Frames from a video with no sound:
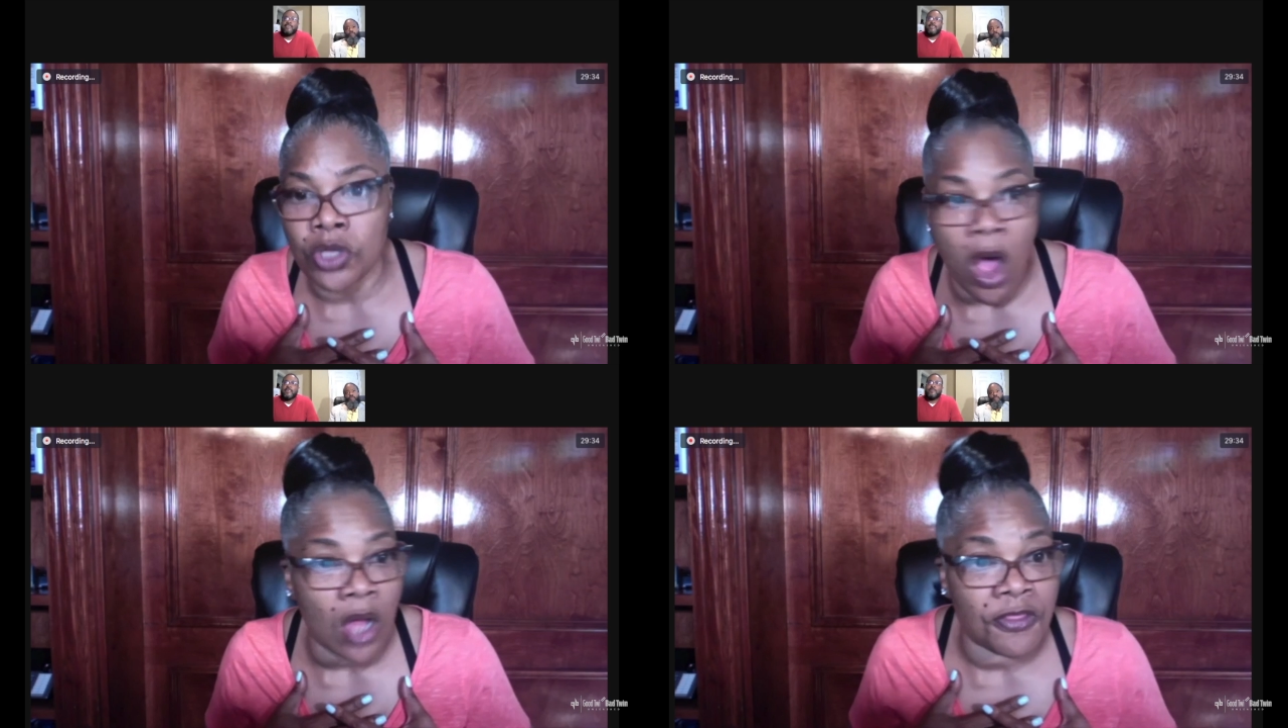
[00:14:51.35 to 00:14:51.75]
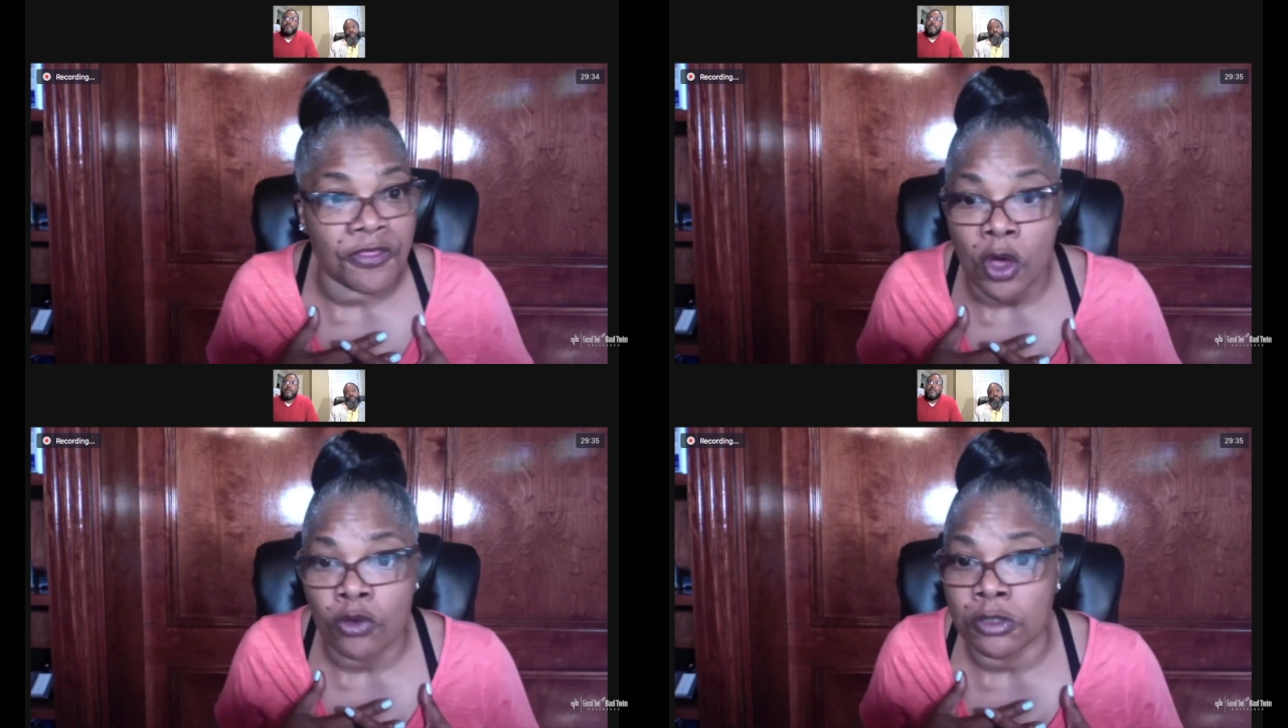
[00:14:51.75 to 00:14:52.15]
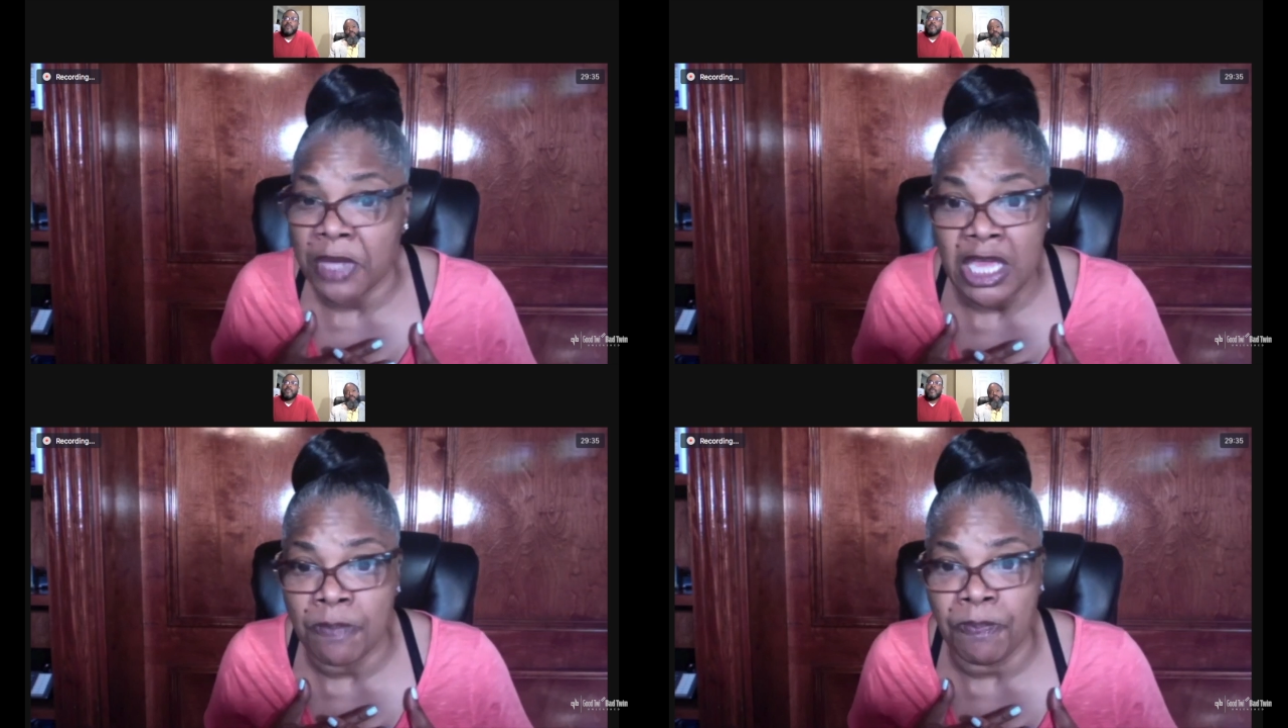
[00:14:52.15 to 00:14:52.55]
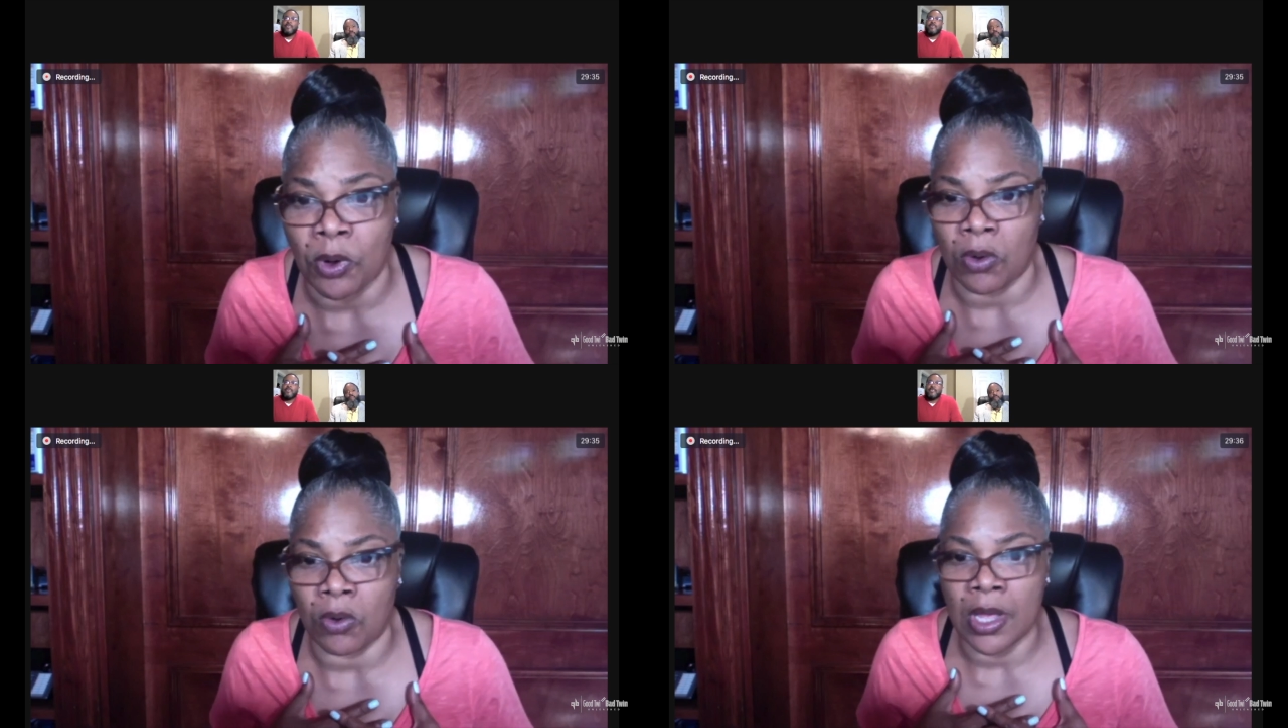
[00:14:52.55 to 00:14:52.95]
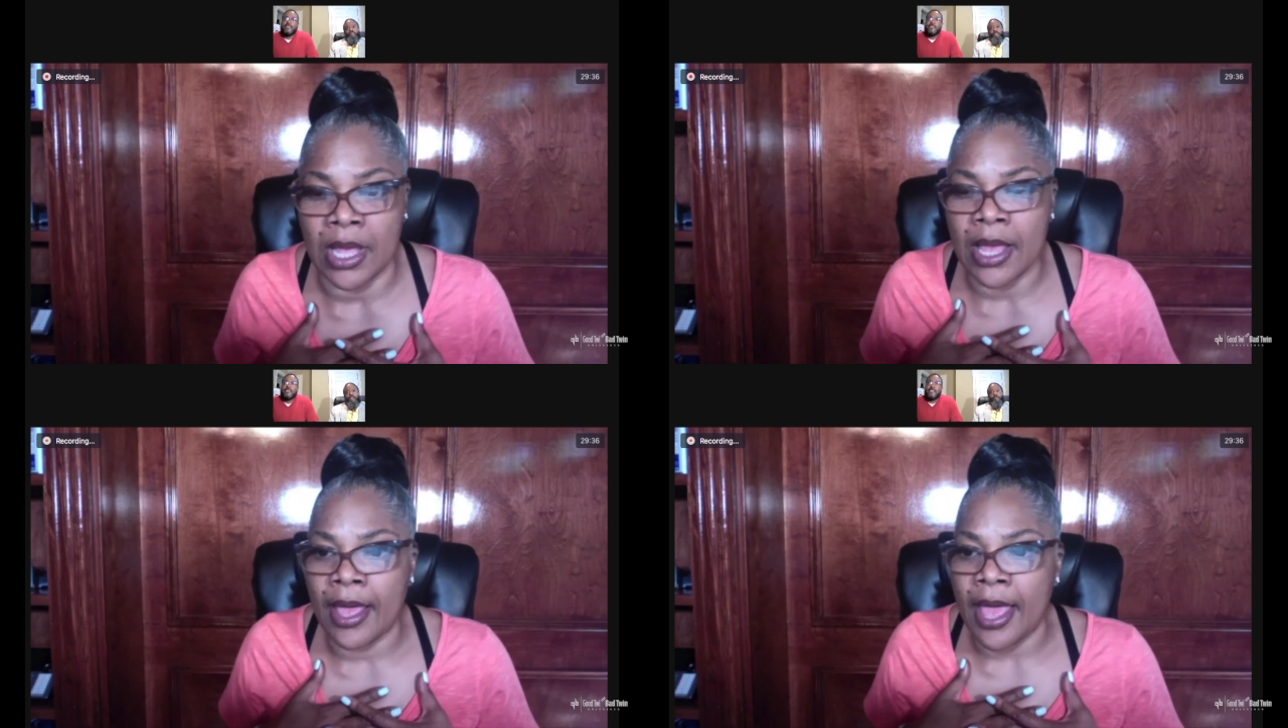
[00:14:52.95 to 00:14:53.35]
y'all are those people.
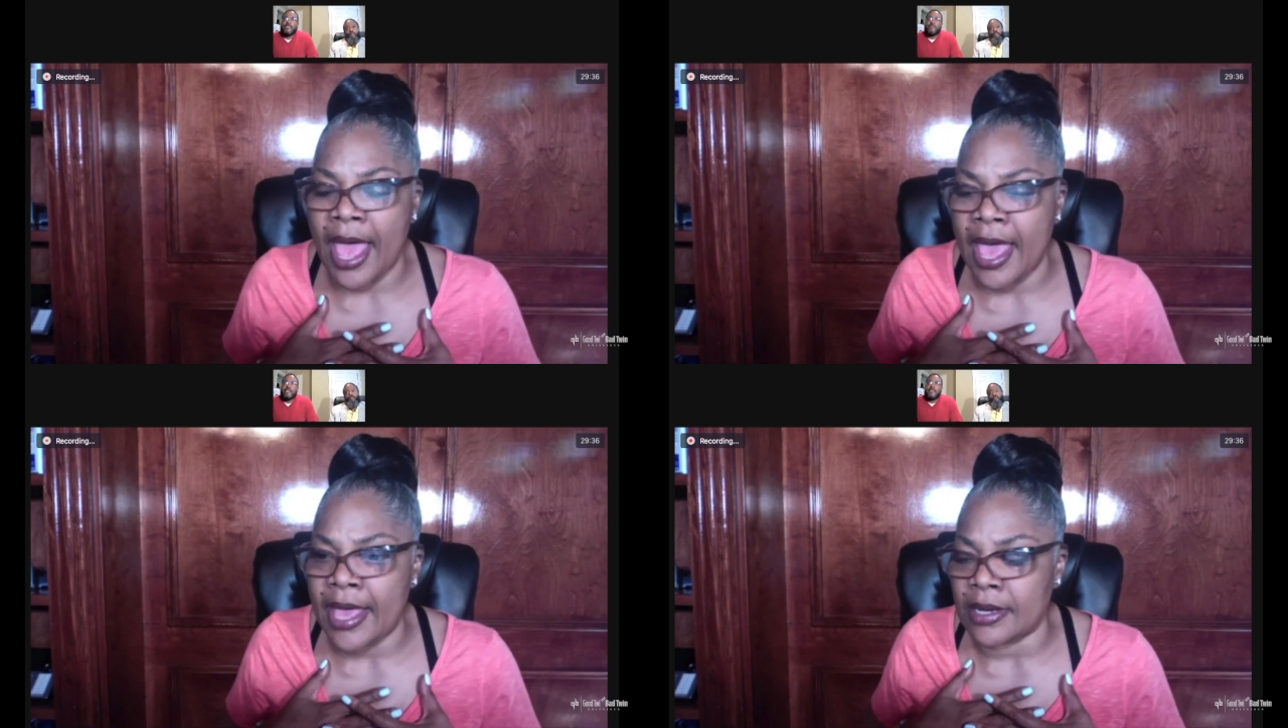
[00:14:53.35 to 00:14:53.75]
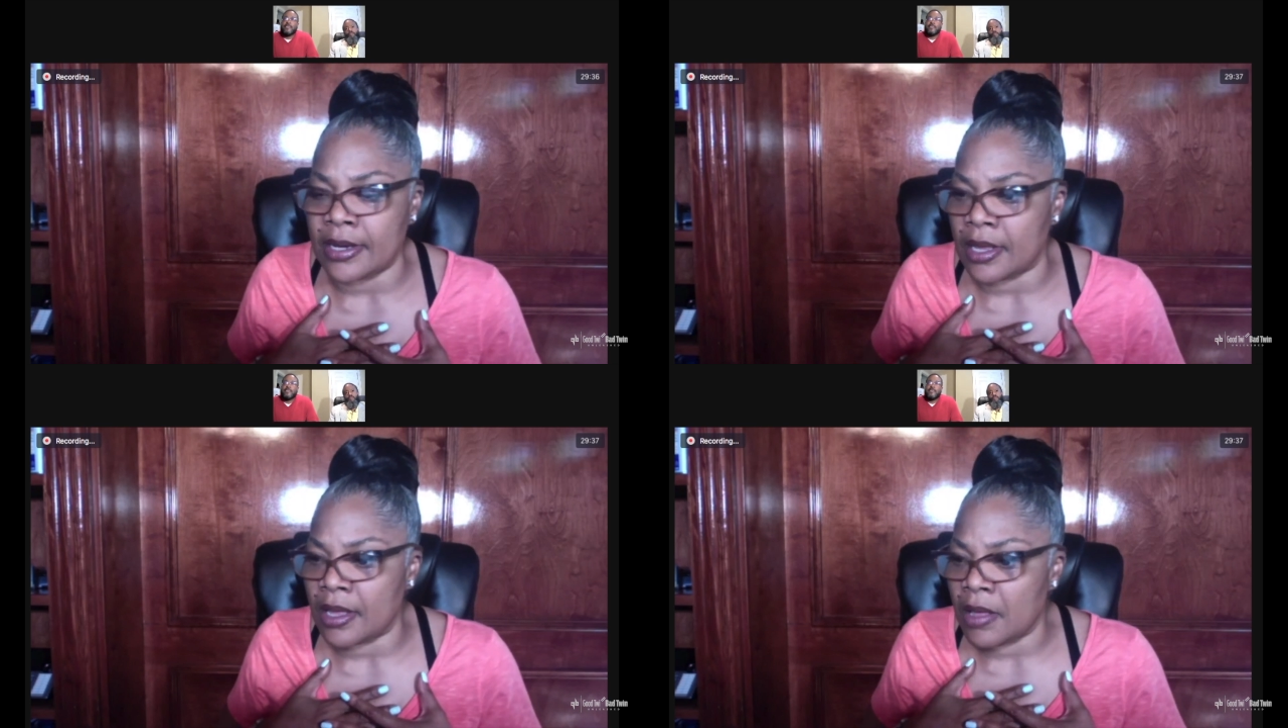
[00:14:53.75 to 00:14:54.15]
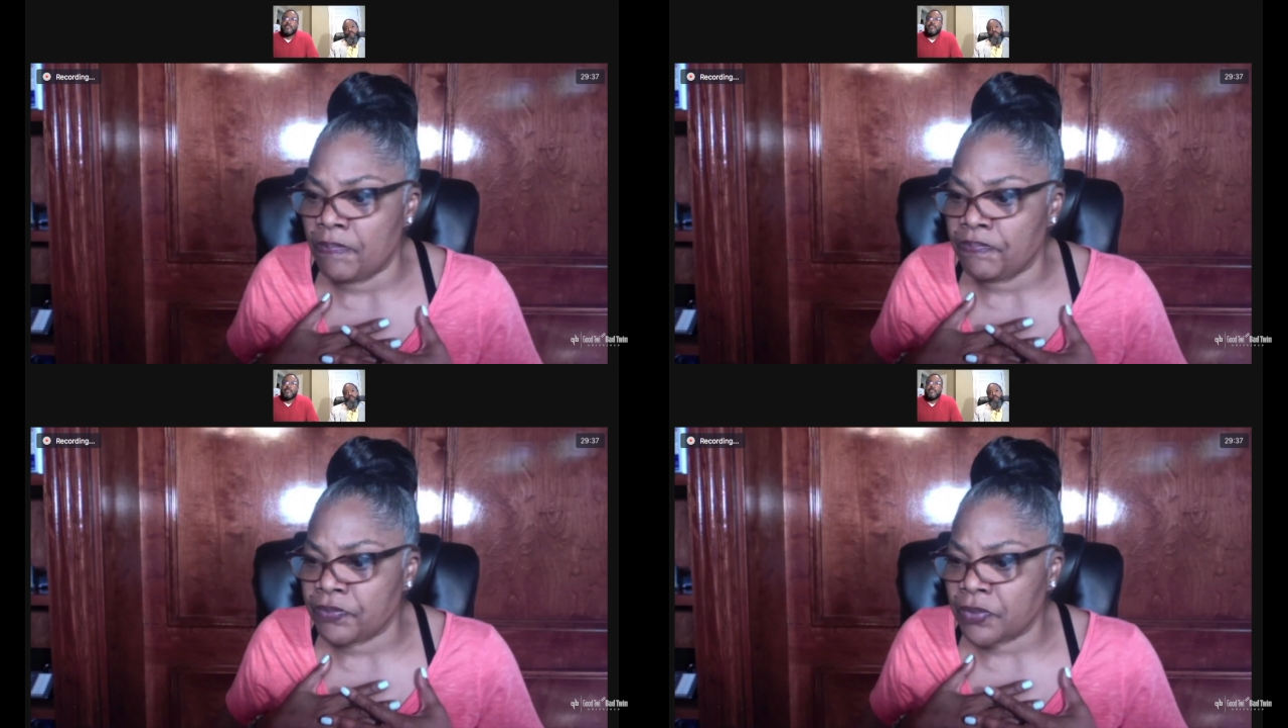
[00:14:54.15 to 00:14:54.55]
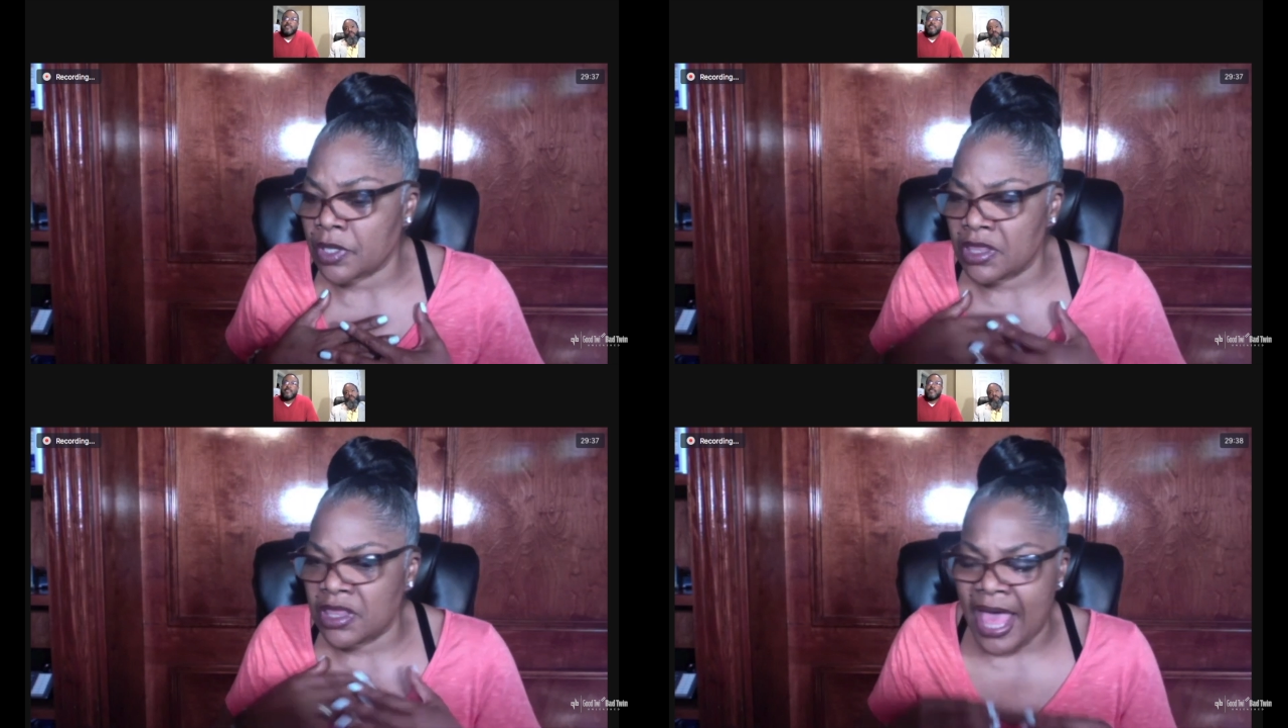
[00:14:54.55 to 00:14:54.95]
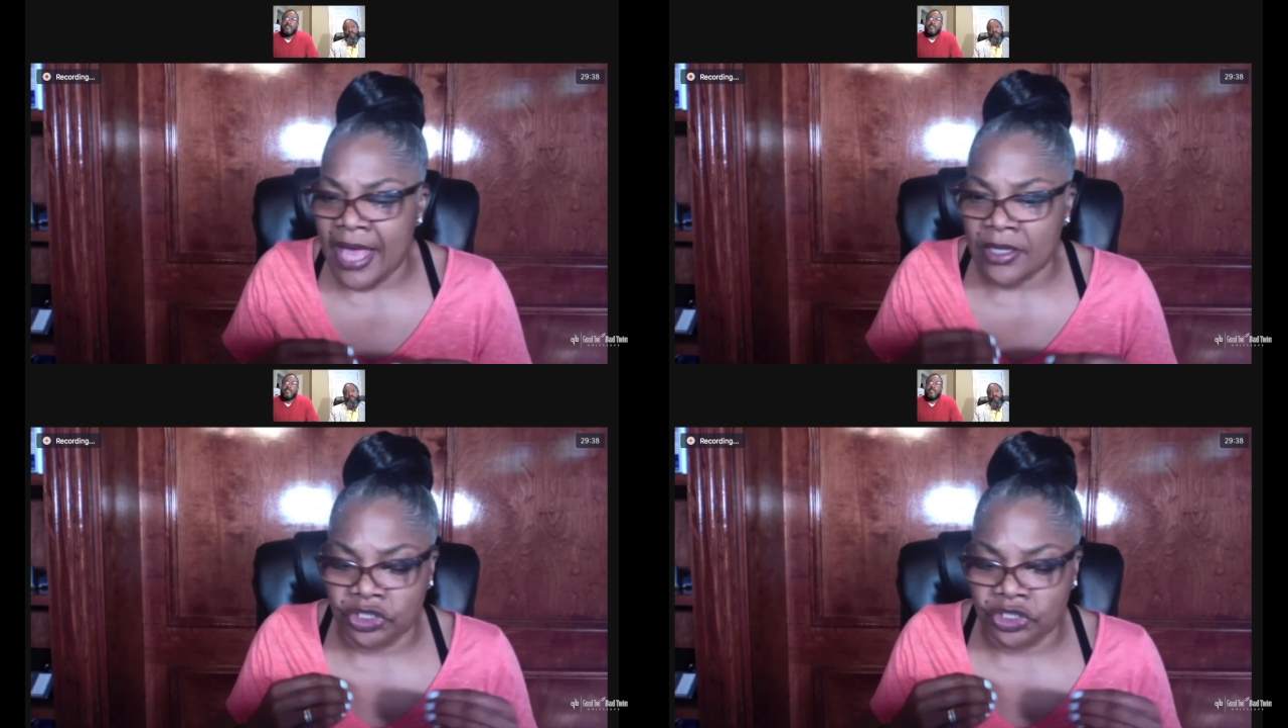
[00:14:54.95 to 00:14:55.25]
Amen. And that